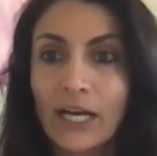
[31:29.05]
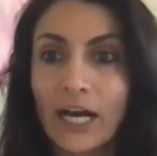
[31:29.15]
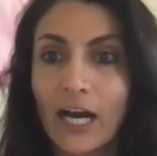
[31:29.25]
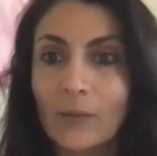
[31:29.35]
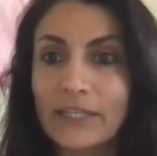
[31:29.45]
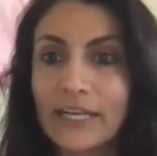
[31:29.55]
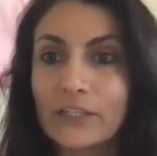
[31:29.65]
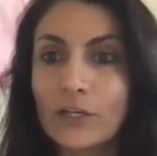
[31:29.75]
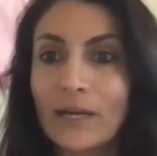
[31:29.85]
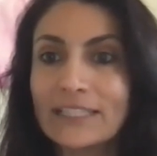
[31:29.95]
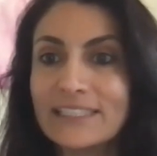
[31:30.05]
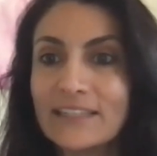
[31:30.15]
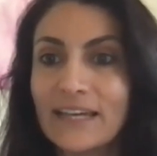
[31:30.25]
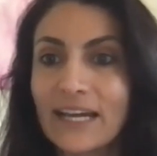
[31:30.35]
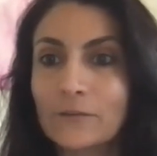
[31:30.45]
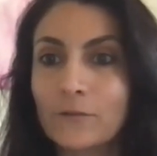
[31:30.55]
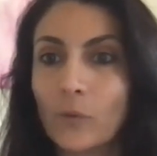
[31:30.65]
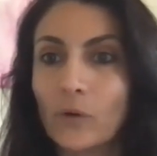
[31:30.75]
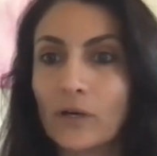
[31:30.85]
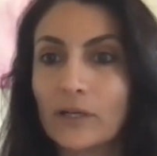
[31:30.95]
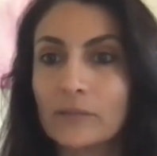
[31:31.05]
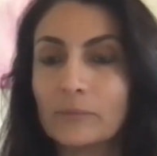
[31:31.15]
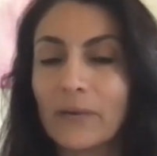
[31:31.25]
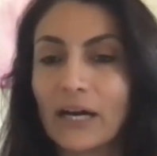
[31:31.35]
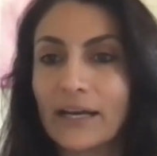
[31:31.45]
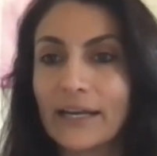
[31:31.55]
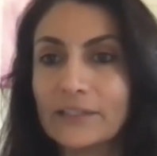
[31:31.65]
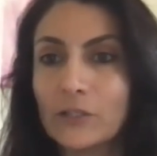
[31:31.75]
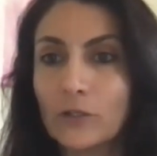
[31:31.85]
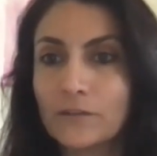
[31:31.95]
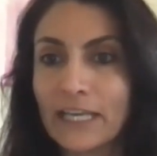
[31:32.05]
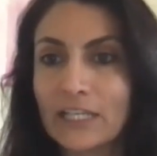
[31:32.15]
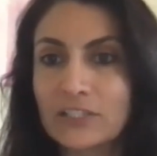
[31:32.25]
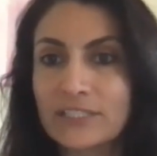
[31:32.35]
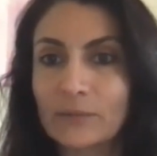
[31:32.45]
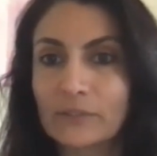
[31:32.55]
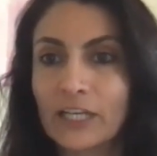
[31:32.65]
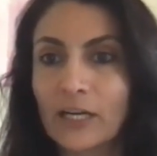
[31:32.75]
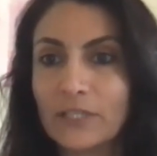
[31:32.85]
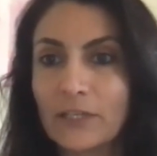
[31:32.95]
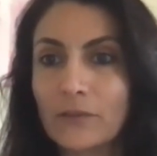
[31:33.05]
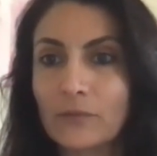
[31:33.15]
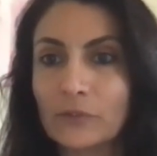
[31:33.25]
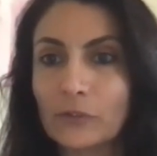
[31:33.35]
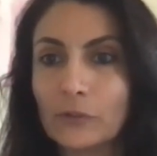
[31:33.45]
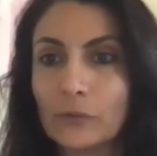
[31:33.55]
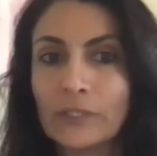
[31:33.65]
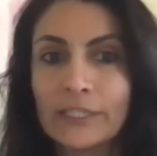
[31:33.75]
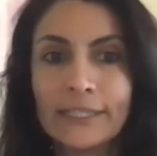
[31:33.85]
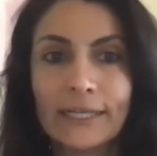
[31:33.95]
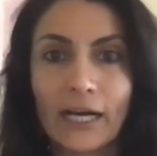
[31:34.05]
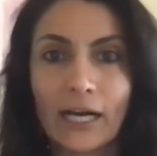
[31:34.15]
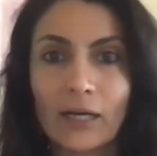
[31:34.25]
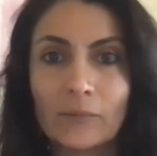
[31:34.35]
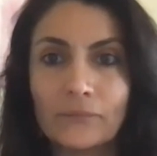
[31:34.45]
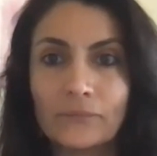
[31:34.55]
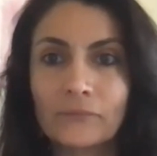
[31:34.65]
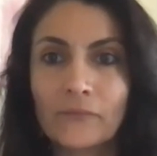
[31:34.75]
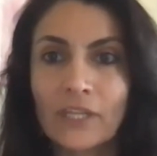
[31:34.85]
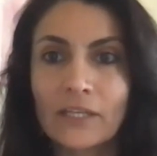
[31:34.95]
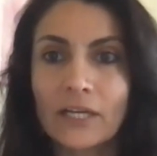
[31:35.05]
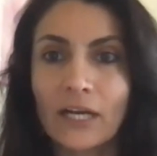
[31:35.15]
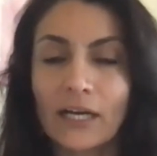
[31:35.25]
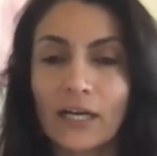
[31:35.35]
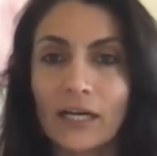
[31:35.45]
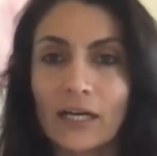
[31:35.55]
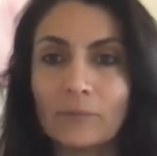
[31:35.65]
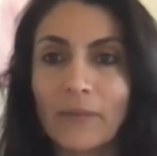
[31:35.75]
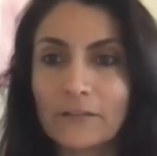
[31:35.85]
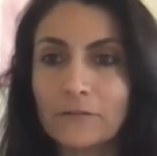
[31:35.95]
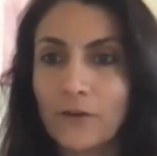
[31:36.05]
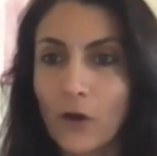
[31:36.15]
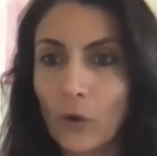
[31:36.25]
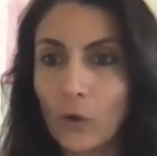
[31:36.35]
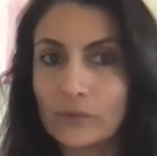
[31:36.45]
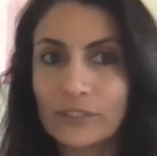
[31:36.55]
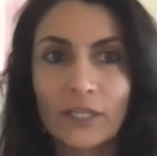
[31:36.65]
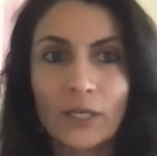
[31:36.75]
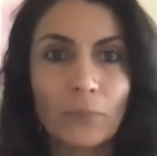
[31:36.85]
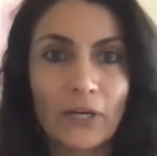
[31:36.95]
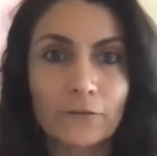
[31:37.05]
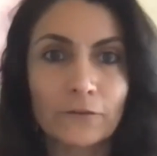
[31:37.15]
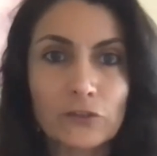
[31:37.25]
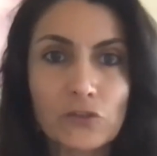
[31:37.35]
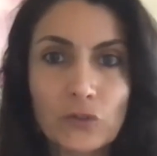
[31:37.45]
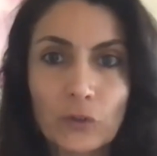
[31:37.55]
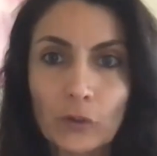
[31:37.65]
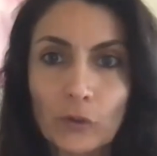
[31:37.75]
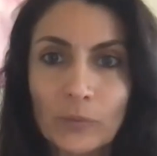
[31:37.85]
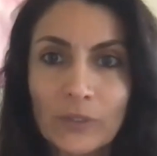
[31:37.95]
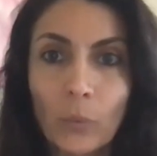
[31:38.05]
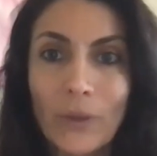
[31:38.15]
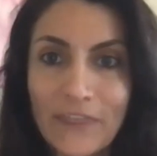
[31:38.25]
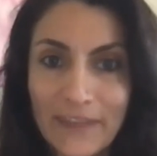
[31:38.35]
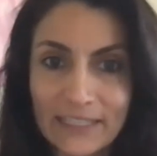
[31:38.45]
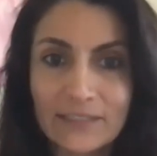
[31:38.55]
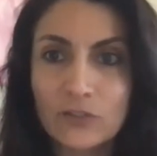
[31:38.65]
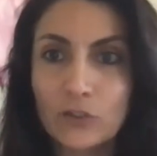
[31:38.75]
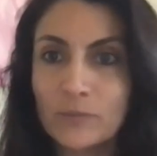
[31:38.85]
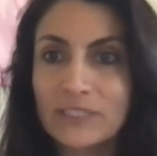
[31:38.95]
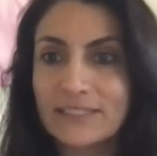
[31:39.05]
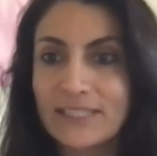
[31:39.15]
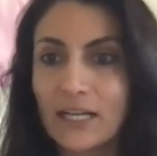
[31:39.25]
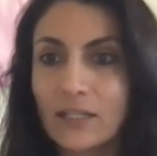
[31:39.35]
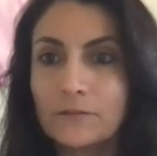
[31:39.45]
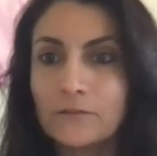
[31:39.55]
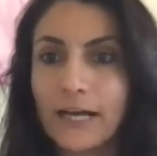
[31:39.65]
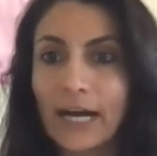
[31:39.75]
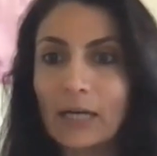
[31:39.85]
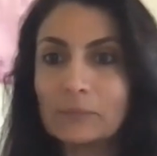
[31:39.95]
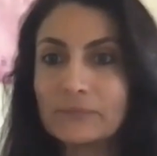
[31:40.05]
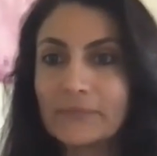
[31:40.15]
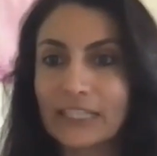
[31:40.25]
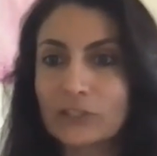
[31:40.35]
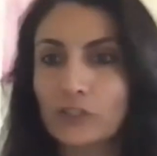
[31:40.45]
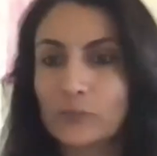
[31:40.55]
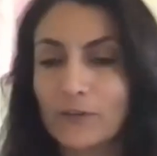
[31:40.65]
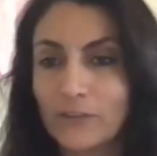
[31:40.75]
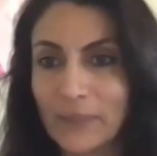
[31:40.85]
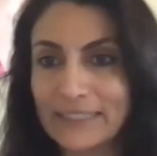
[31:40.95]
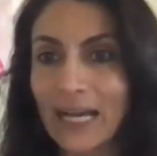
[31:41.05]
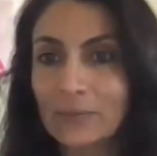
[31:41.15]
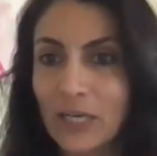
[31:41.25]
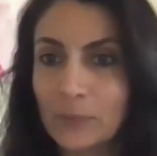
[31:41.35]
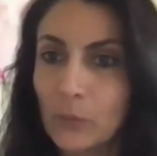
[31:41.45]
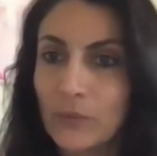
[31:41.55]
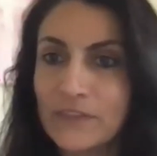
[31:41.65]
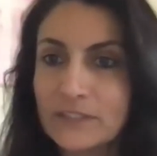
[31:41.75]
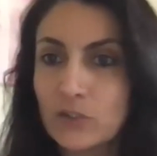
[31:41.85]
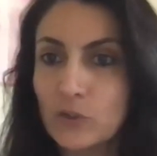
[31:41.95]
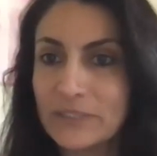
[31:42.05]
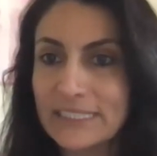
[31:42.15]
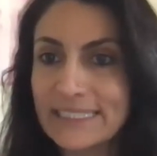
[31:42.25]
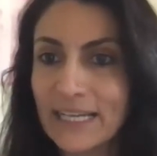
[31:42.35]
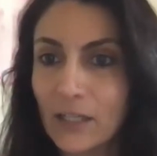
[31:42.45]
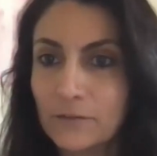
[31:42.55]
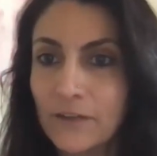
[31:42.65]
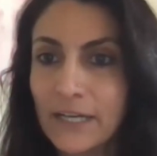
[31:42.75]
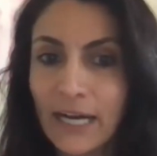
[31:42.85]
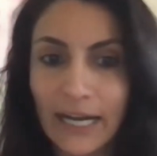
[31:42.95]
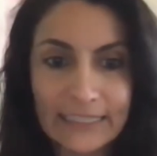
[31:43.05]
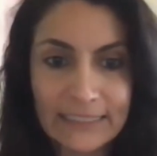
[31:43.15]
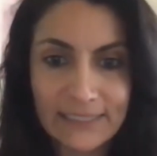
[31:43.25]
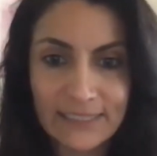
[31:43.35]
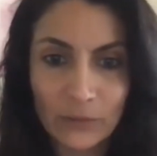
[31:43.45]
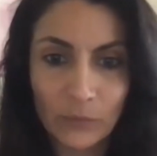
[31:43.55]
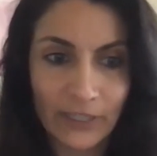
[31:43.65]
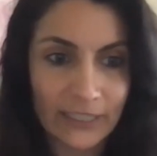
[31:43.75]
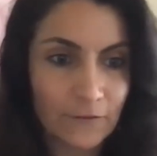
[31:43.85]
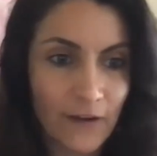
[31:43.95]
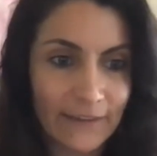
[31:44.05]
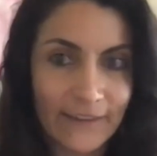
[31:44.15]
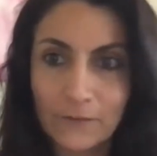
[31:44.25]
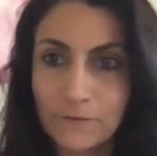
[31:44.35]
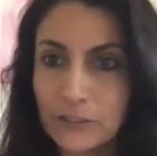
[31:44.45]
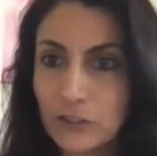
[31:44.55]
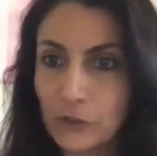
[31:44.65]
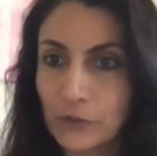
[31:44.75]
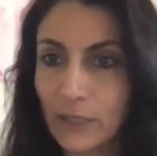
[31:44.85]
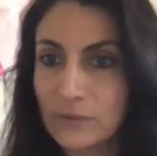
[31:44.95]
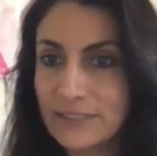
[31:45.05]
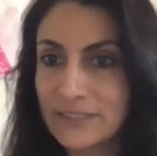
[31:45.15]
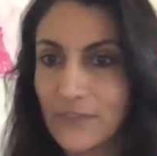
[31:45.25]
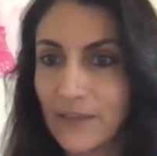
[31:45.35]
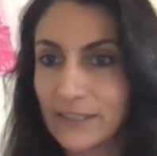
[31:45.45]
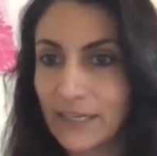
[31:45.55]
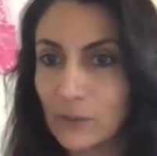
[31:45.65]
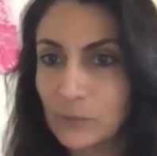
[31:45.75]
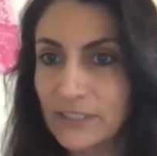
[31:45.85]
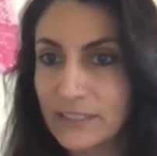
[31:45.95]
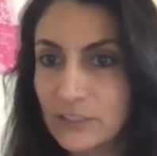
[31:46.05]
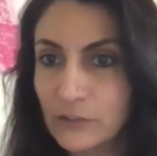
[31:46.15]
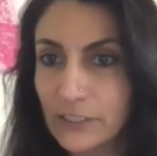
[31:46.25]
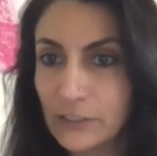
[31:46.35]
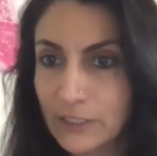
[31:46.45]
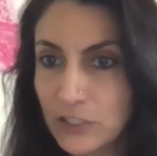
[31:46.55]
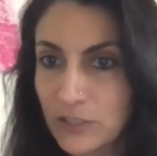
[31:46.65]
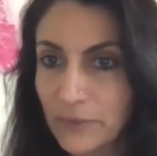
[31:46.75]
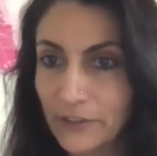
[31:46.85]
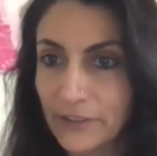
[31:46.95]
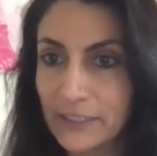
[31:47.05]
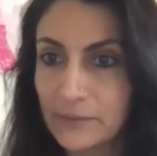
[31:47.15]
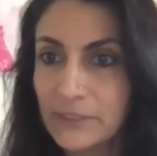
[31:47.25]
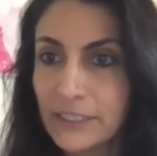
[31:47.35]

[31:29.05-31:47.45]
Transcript: And I know I did that for my notifications that were coming through my phone, but for Zoom, within Zoom itself, and I turn them off on my laptop, but within Zoom itself, I need to see where I can find that feature, and I will send that out. But that's a great question, Miriam.